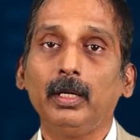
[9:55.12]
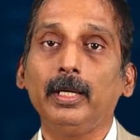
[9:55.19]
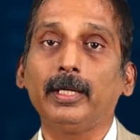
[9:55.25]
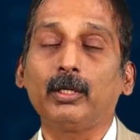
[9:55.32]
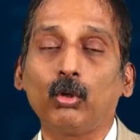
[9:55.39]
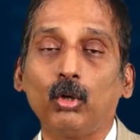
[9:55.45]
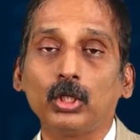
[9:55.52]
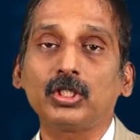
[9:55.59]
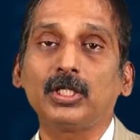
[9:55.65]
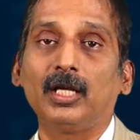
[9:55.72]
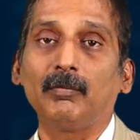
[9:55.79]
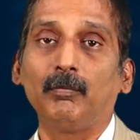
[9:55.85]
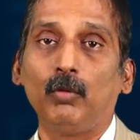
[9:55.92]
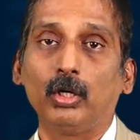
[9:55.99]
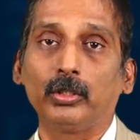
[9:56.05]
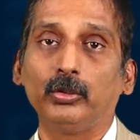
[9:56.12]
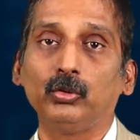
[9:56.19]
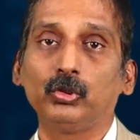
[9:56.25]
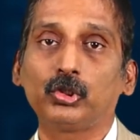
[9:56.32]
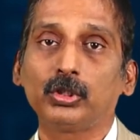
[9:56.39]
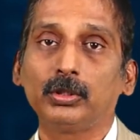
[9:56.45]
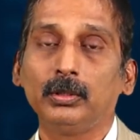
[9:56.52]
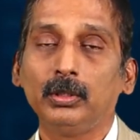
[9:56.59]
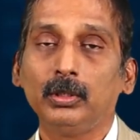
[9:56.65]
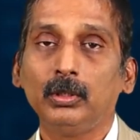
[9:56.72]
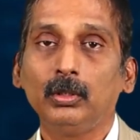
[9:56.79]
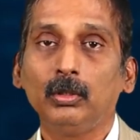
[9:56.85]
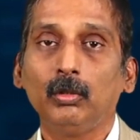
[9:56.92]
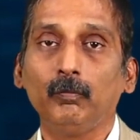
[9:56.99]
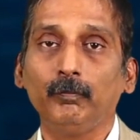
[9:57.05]
Across our modules,
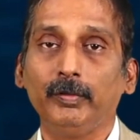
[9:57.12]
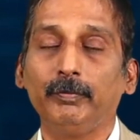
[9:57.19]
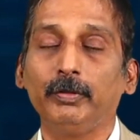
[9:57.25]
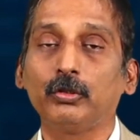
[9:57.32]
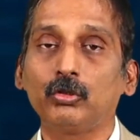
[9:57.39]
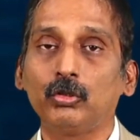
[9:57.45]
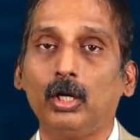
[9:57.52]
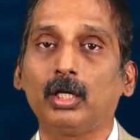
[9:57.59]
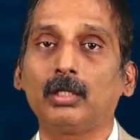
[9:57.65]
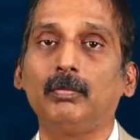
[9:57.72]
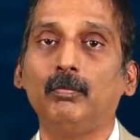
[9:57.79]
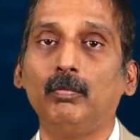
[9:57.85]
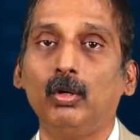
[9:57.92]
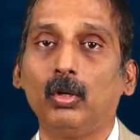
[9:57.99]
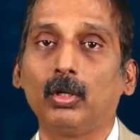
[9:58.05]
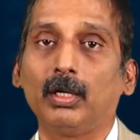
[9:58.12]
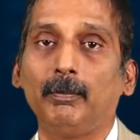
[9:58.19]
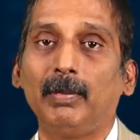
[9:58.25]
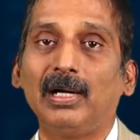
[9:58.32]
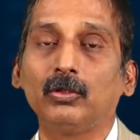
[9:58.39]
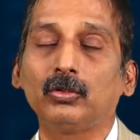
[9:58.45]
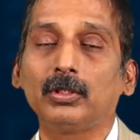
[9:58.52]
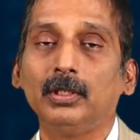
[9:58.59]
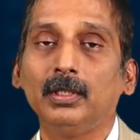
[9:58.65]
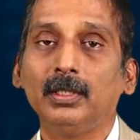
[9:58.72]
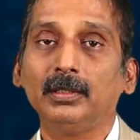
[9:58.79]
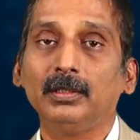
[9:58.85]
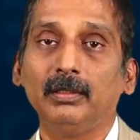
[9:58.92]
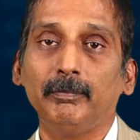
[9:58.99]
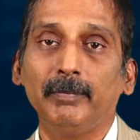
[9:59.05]
we will talk more about
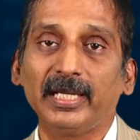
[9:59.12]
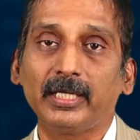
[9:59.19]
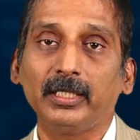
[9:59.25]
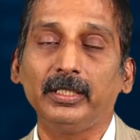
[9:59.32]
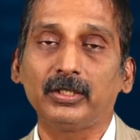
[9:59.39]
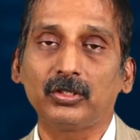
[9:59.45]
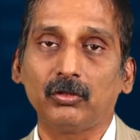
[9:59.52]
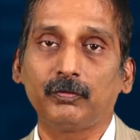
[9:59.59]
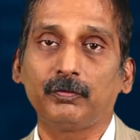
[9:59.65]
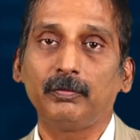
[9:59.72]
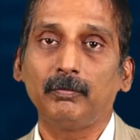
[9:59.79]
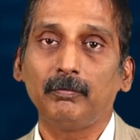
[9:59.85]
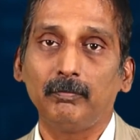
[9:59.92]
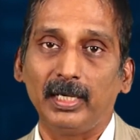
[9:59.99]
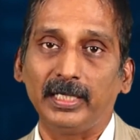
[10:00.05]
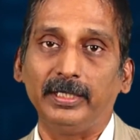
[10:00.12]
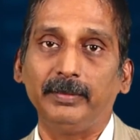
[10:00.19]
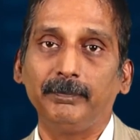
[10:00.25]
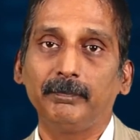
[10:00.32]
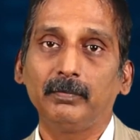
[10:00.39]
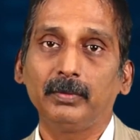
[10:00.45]
the mechanics of money.